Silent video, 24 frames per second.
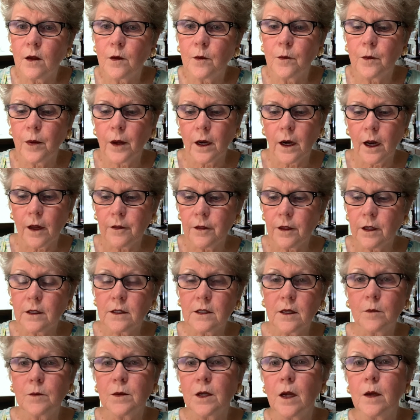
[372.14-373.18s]
But I think
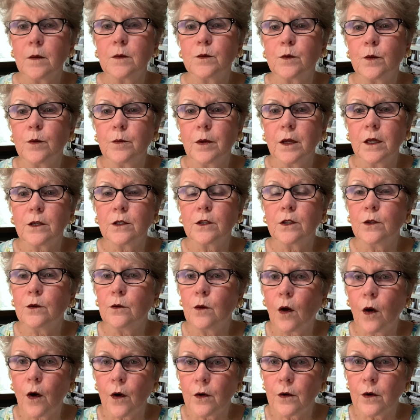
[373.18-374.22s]
sometimes we've been too
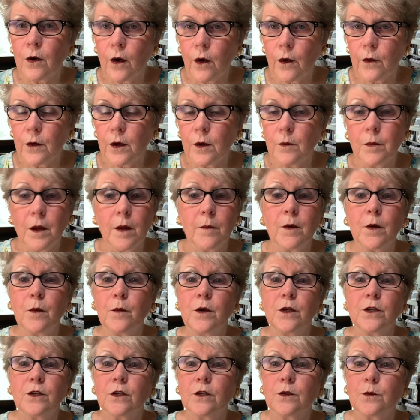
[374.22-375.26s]
hard-hearted. Maybe
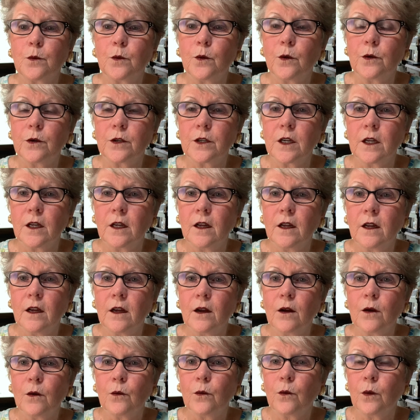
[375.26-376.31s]
we just weren't
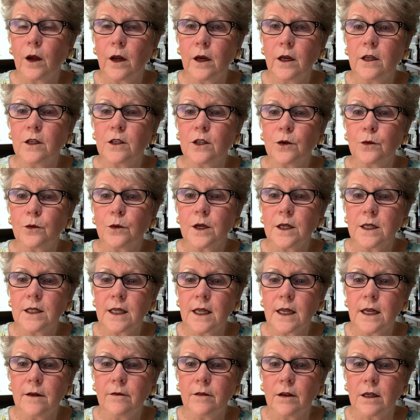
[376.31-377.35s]
ready to
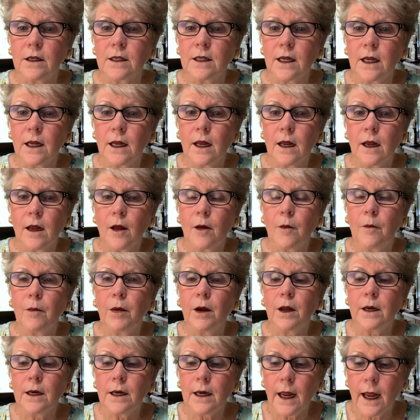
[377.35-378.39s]
receive it.
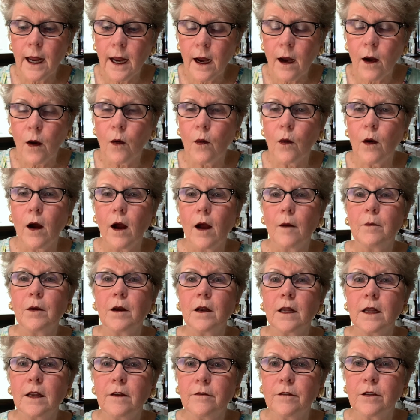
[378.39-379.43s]
But now I
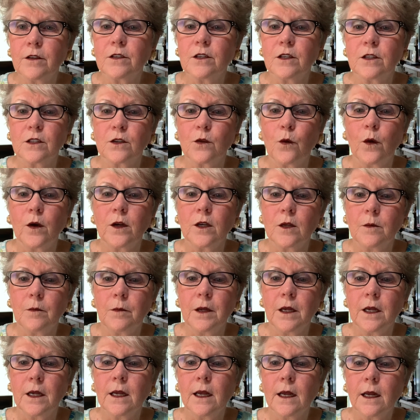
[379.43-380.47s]
believe this is going to
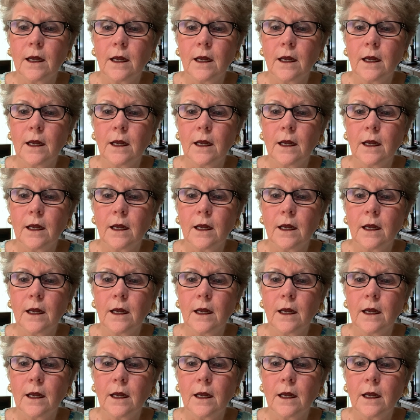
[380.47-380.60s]
be